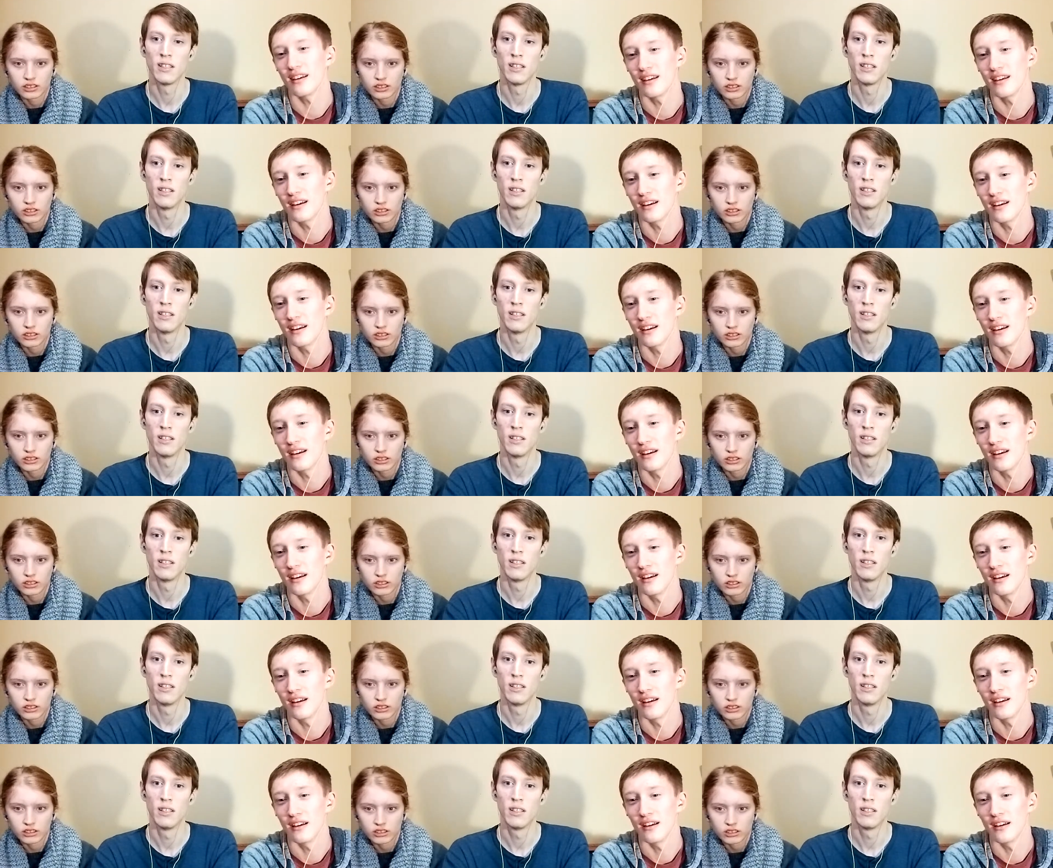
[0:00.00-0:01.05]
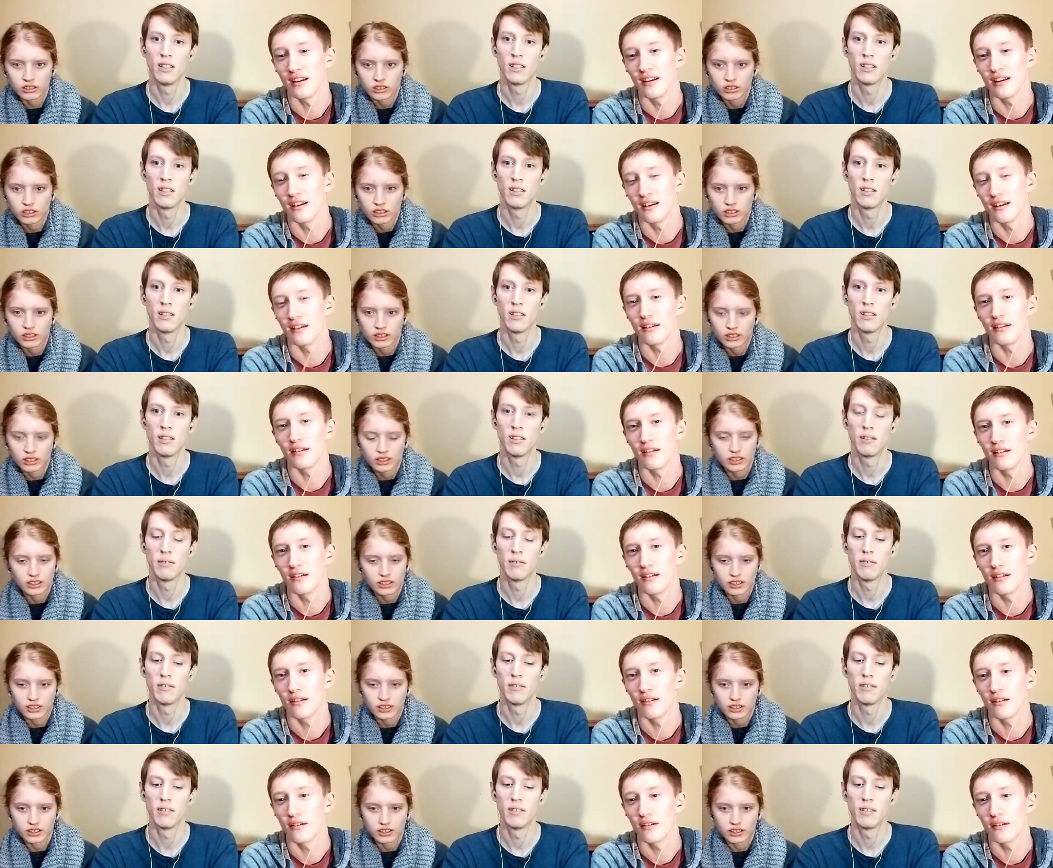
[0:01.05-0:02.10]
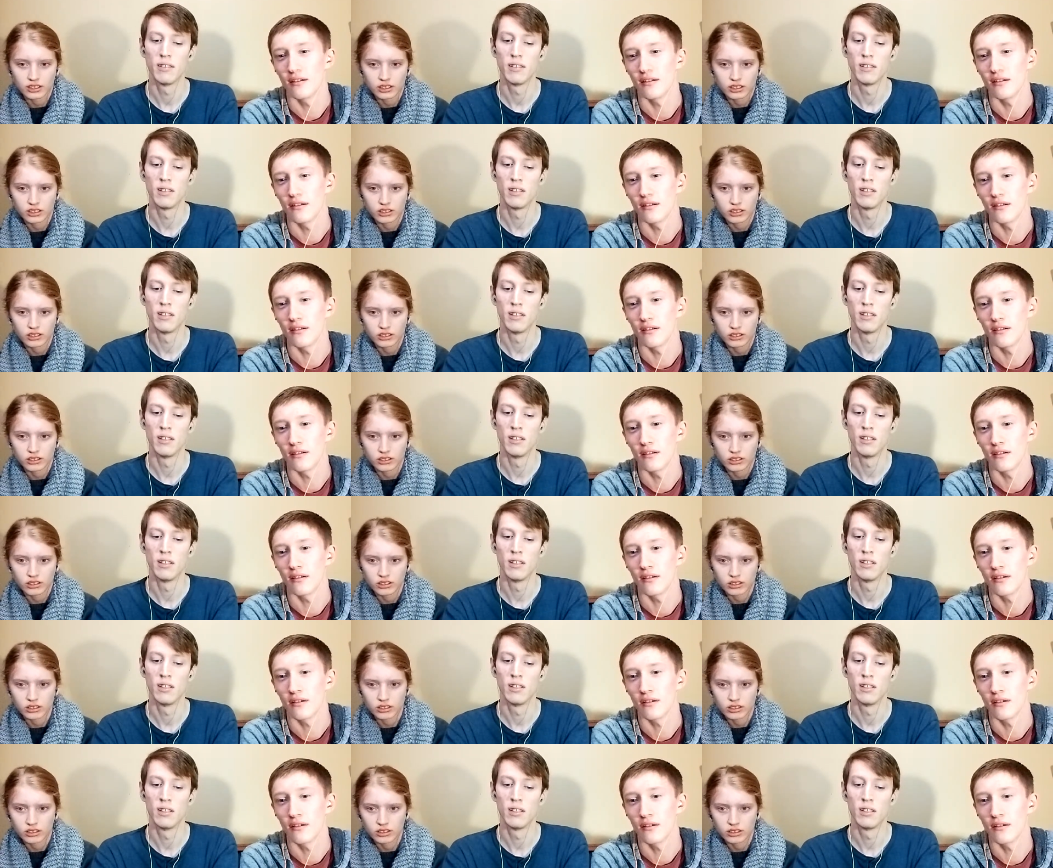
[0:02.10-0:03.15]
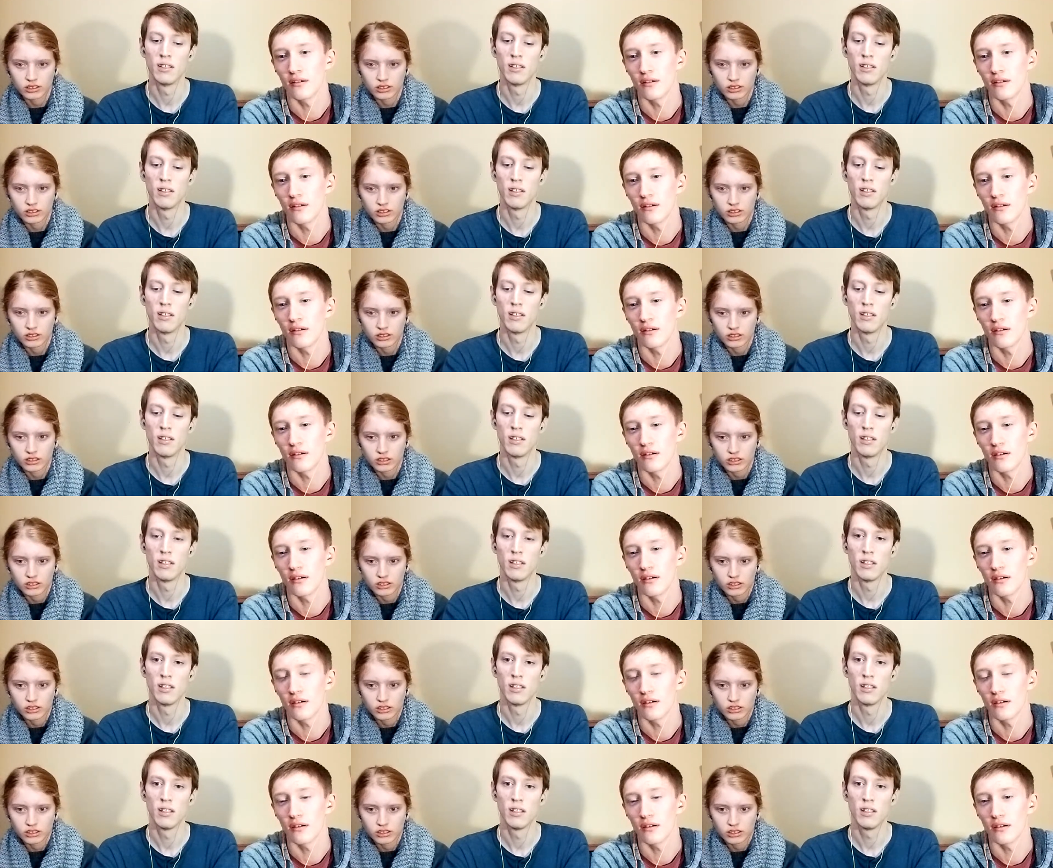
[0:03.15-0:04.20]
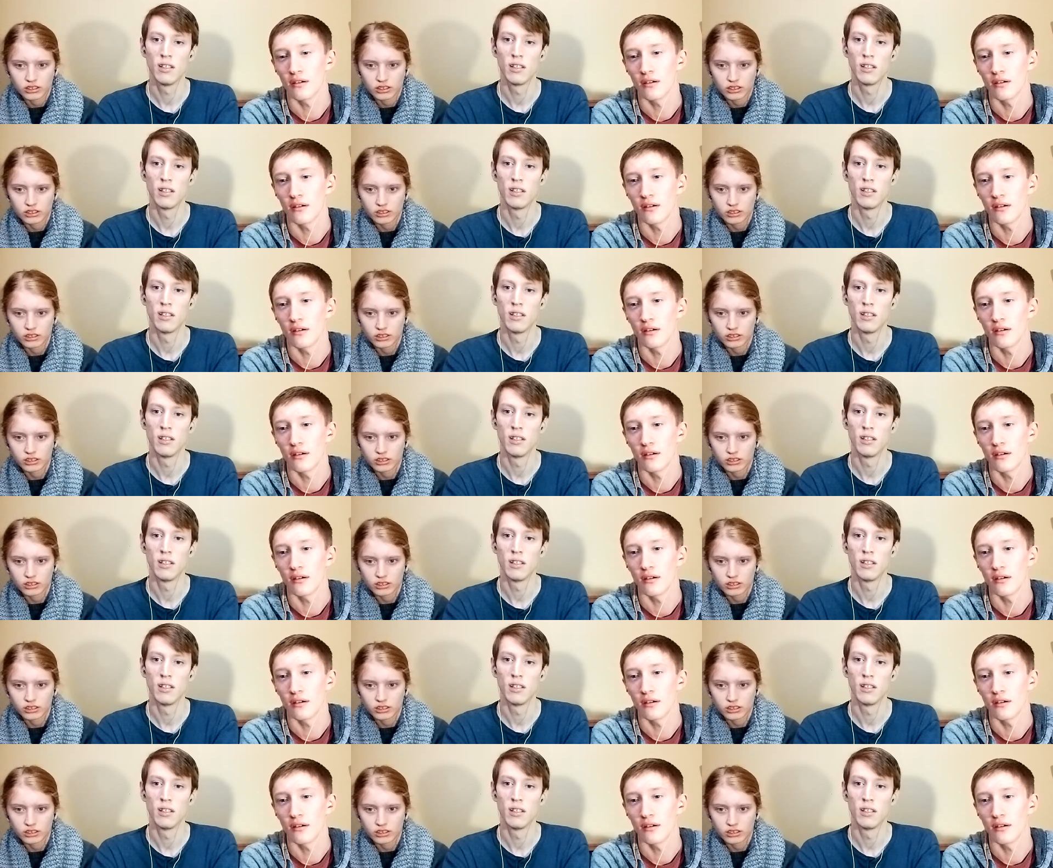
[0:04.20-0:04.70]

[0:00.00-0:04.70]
(silence)